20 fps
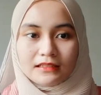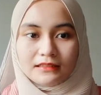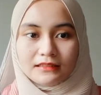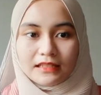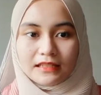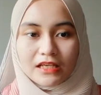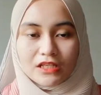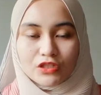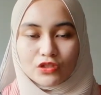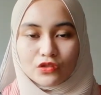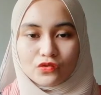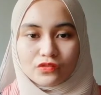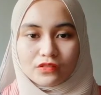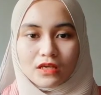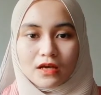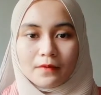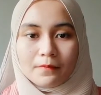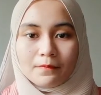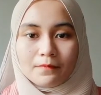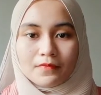that use
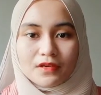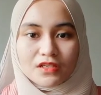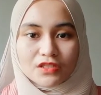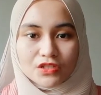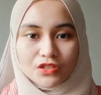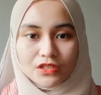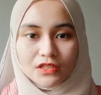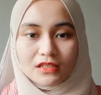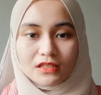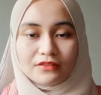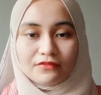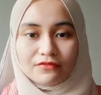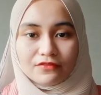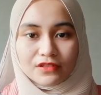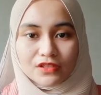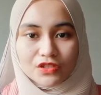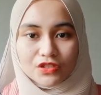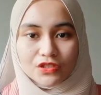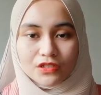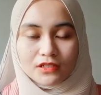a machine
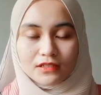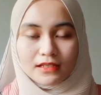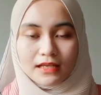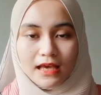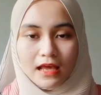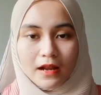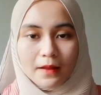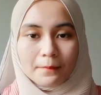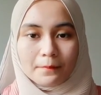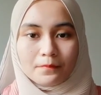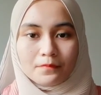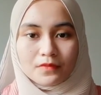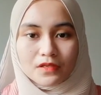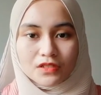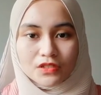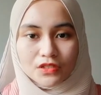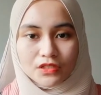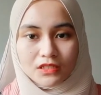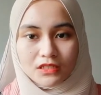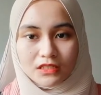vision and
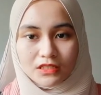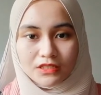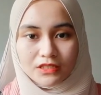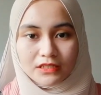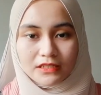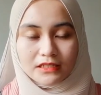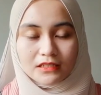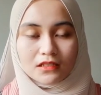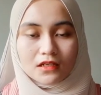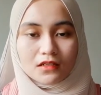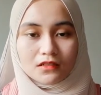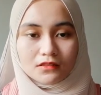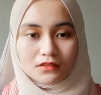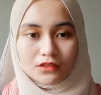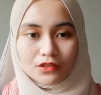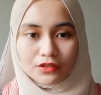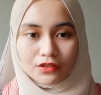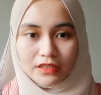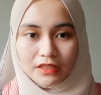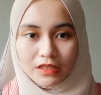machine learning
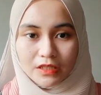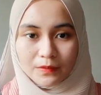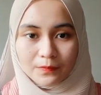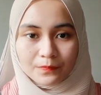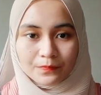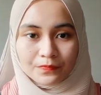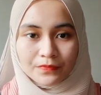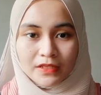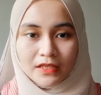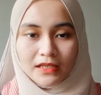algorithm